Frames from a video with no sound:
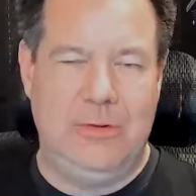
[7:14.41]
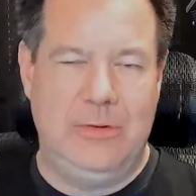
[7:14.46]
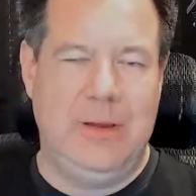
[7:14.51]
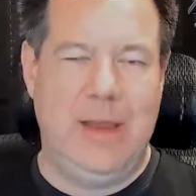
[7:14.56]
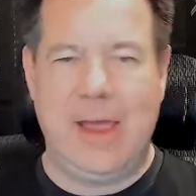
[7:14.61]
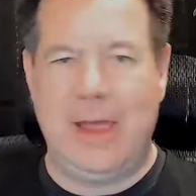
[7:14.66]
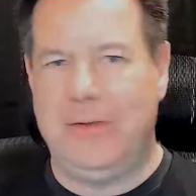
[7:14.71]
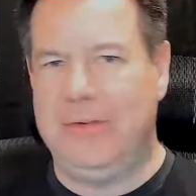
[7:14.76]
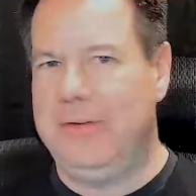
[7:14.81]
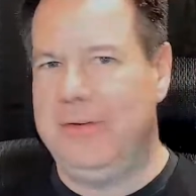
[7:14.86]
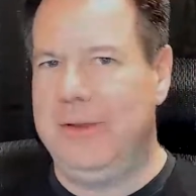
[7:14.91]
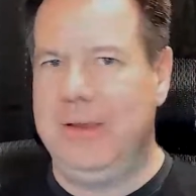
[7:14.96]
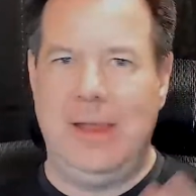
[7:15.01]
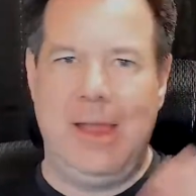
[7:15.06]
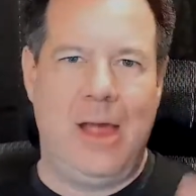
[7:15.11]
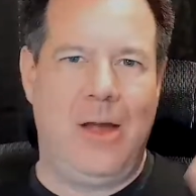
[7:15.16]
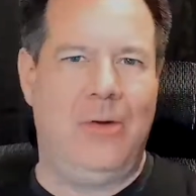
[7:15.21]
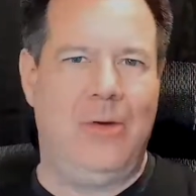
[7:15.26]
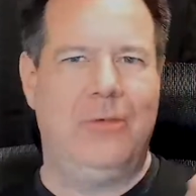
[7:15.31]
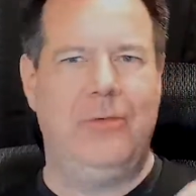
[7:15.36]
Yes,
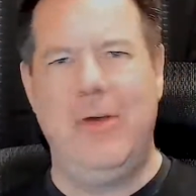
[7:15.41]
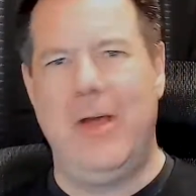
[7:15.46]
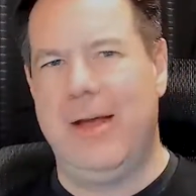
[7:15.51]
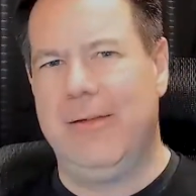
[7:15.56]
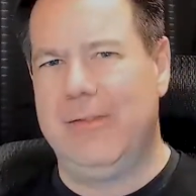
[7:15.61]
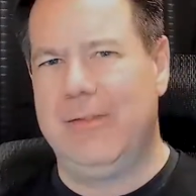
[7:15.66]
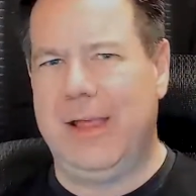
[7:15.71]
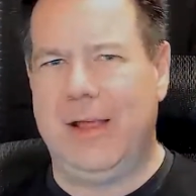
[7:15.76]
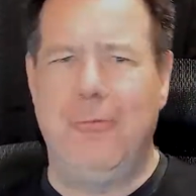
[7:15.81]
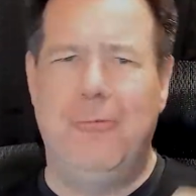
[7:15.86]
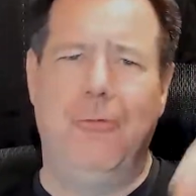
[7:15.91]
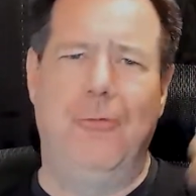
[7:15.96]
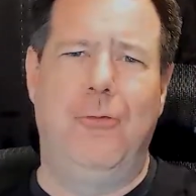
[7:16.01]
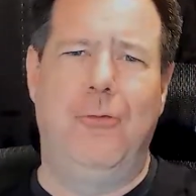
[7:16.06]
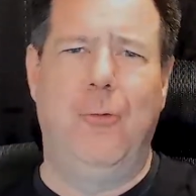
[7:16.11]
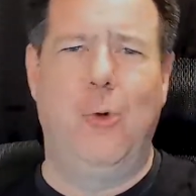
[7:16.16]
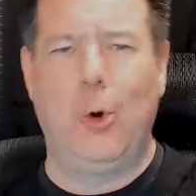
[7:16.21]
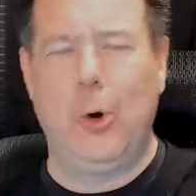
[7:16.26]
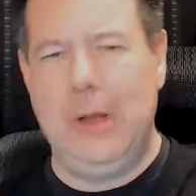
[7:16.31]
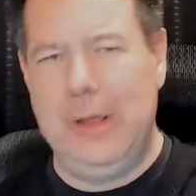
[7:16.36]
now if you have like
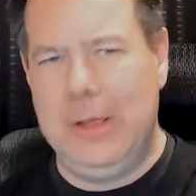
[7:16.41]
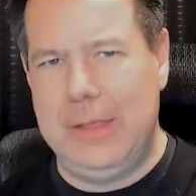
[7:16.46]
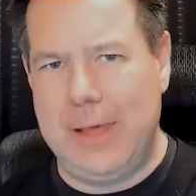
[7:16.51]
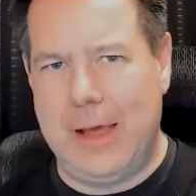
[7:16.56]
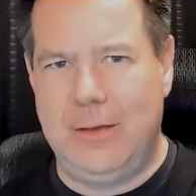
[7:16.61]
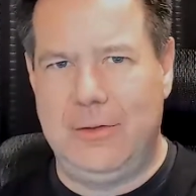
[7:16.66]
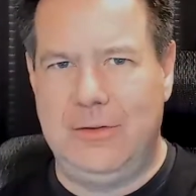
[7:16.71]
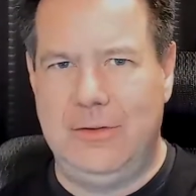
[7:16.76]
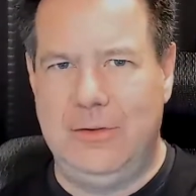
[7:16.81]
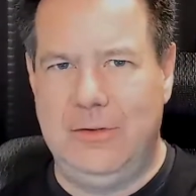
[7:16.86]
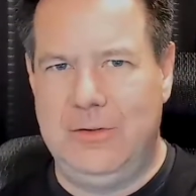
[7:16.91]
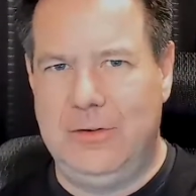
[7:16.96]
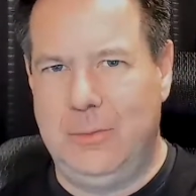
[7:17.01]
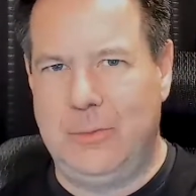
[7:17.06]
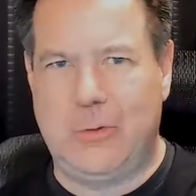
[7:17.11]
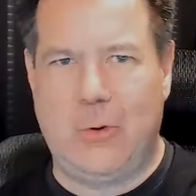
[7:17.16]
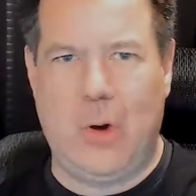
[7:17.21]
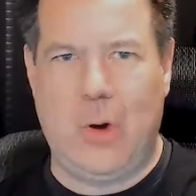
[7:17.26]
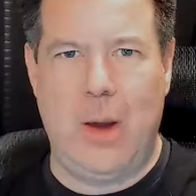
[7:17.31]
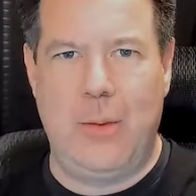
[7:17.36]
40,000
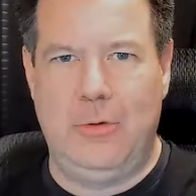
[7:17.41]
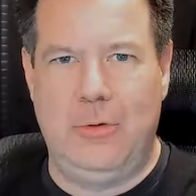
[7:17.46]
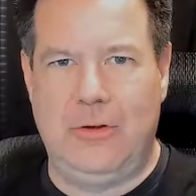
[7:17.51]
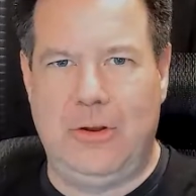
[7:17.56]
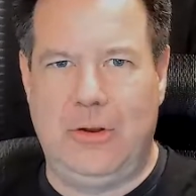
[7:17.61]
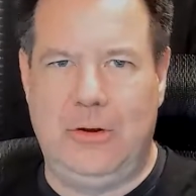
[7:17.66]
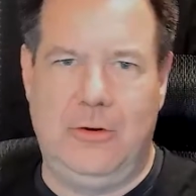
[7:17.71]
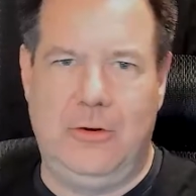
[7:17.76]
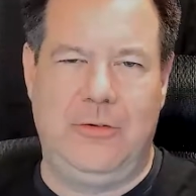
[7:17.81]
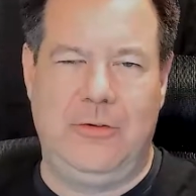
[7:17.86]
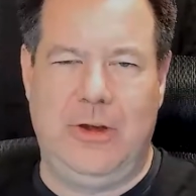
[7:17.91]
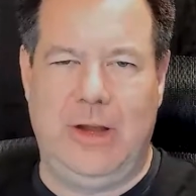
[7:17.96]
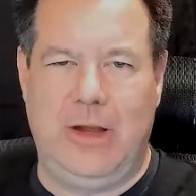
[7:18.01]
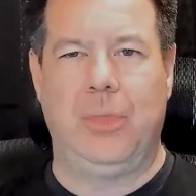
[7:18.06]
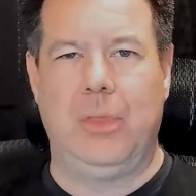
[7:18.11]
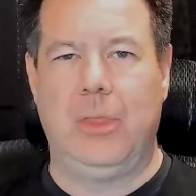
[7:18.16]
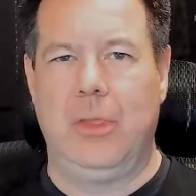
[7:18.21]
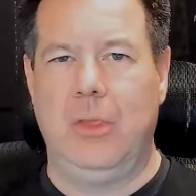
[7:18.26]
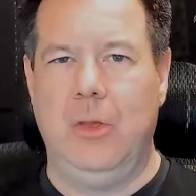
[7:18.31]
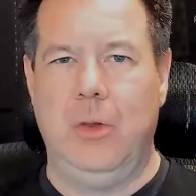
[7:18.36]
subscribers on your
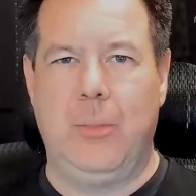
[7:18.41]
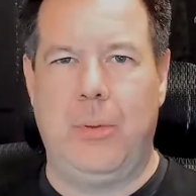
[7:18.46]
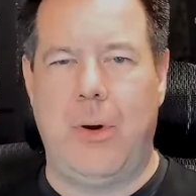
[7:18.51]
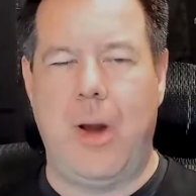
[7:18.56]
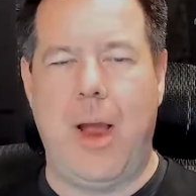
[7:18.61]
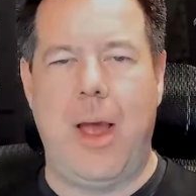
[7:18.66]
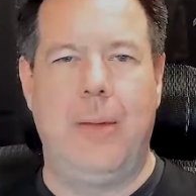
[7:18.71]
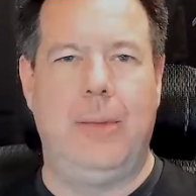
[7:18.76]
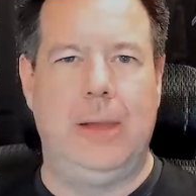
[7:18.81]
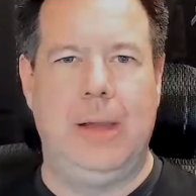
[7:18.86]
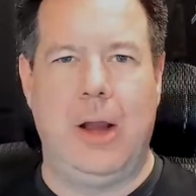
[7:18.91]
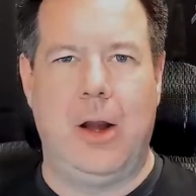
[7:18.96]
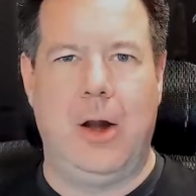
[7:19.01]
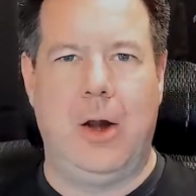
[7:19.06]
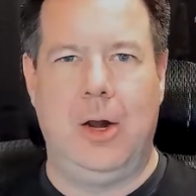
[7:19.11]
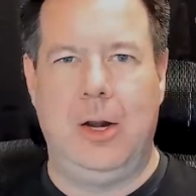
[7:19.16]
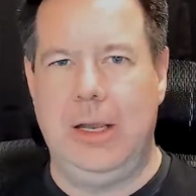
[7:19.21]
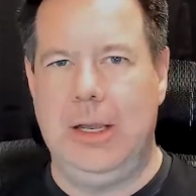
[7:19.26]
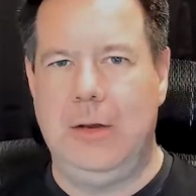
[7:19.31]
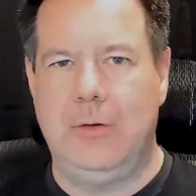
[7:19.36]
channel, you probably
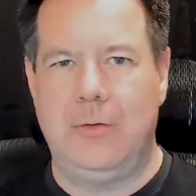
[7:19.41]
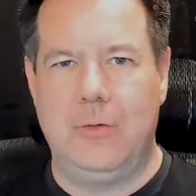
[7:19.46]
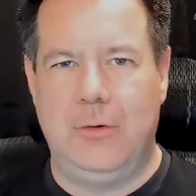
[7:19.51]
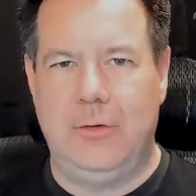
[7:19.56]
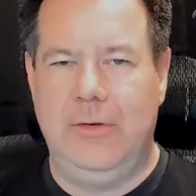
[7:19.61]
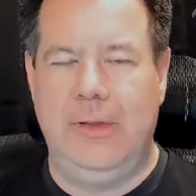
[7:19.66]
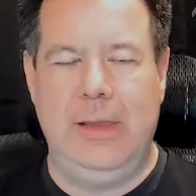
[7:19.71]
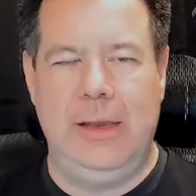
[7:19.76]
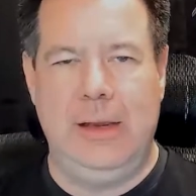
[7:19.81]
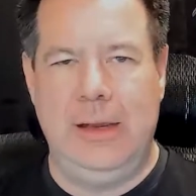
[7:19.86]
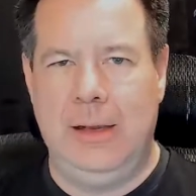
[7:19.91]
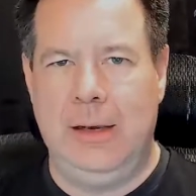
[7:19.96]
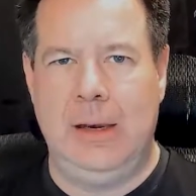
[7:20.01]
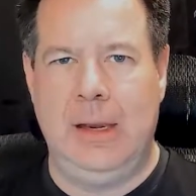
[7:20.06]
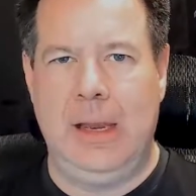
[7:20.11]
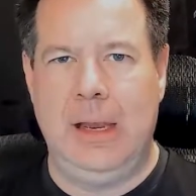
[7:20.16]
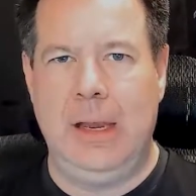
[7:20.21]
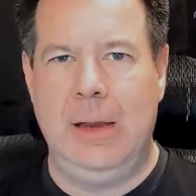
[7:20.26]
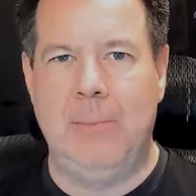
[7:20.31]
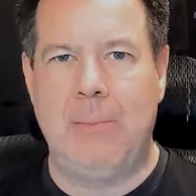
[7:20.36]
aren't interested
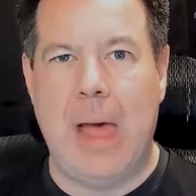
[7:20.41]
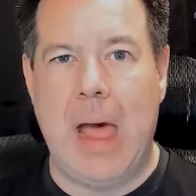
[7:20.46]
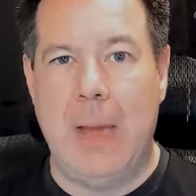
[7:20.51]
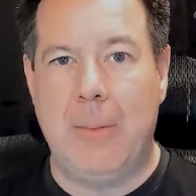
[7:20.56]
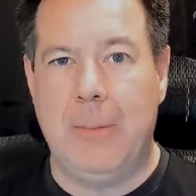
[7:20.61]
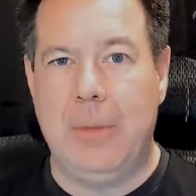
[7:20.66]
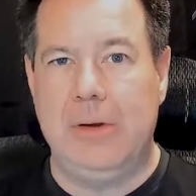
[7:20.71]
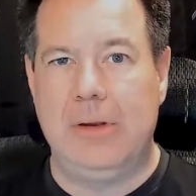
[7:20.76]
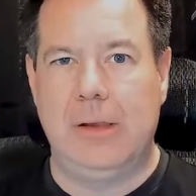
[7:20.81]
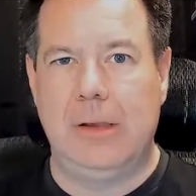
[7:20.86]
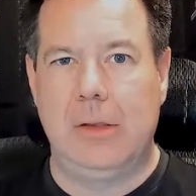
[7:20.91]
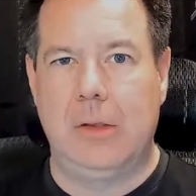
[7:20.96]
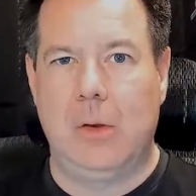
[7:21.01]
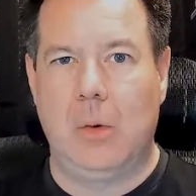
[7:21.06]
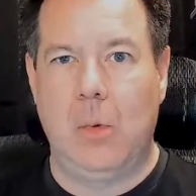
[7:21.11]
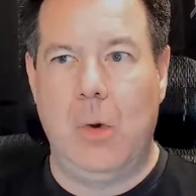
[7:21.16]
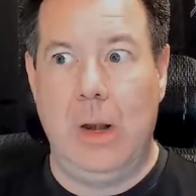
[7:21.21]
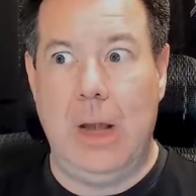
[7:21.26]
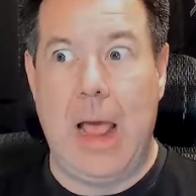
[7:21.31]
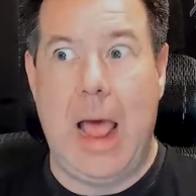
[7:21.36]
in my particular one.